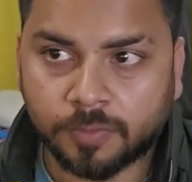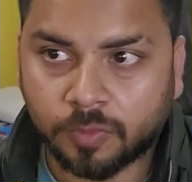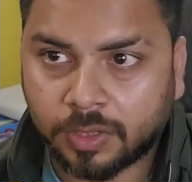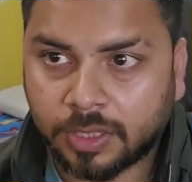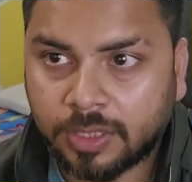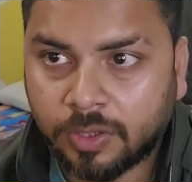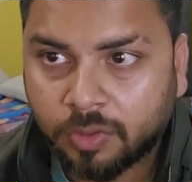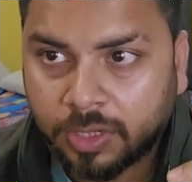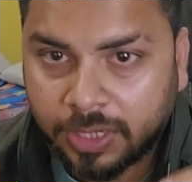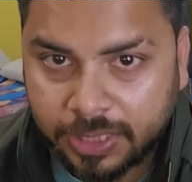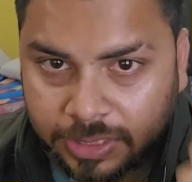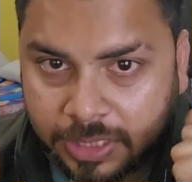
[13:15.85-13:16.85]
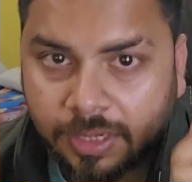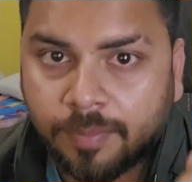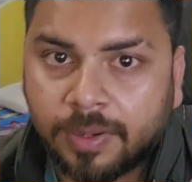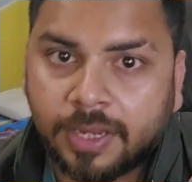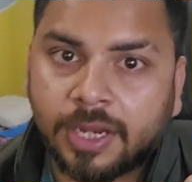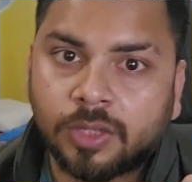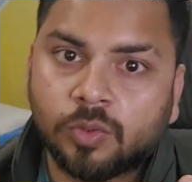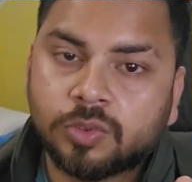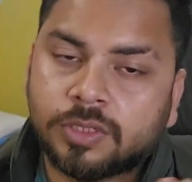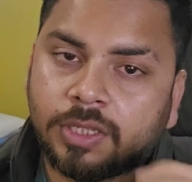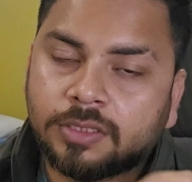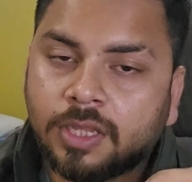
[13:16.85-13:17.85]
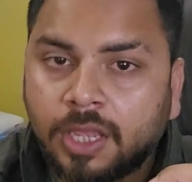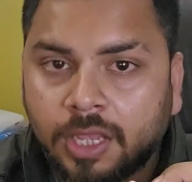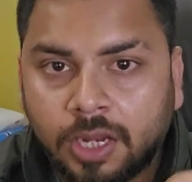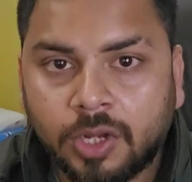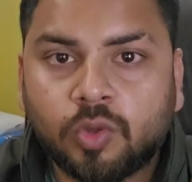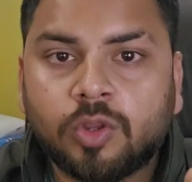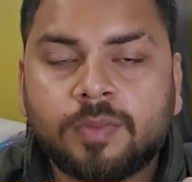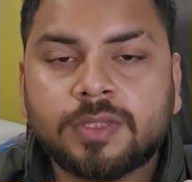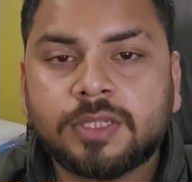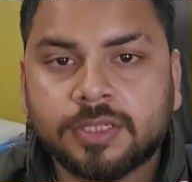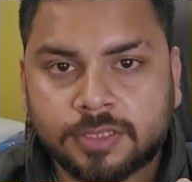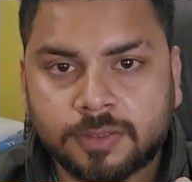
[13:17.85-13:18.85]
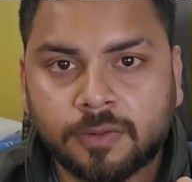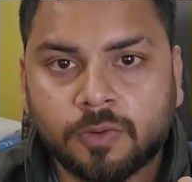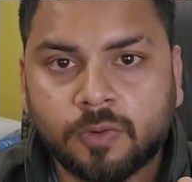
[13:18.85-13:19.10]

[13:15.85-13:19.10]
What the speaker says: okay, then you can easily replicate those things into your business.